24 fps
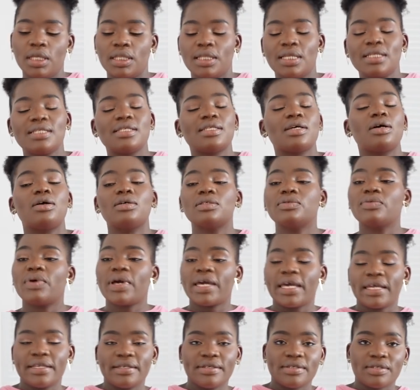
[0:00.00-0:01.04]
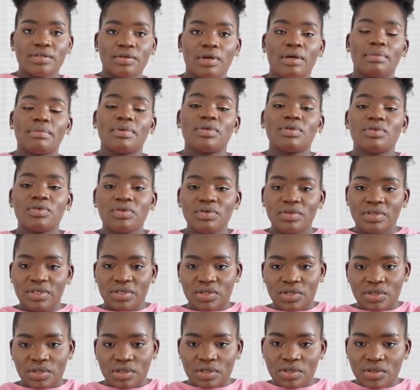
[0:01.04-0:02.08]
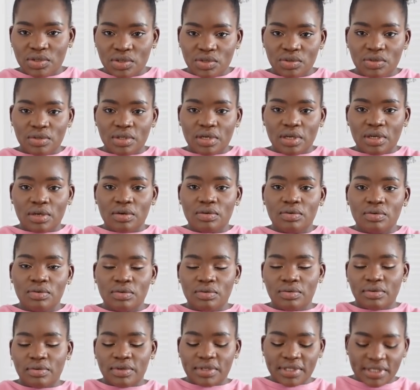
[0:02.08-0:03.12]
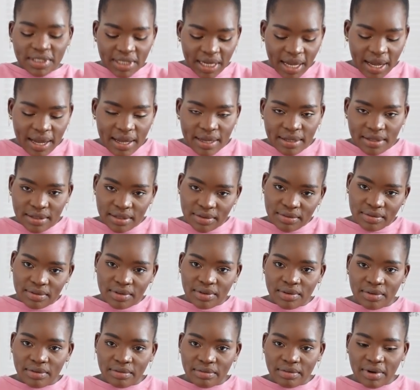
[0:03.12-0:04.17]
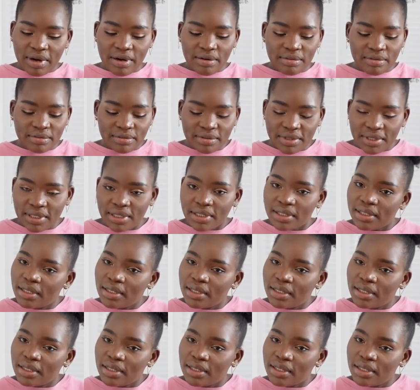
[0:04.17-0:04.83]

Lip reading: That's the only way I can describe it. You know, the Jesus shoe that you would tie and it would go around like.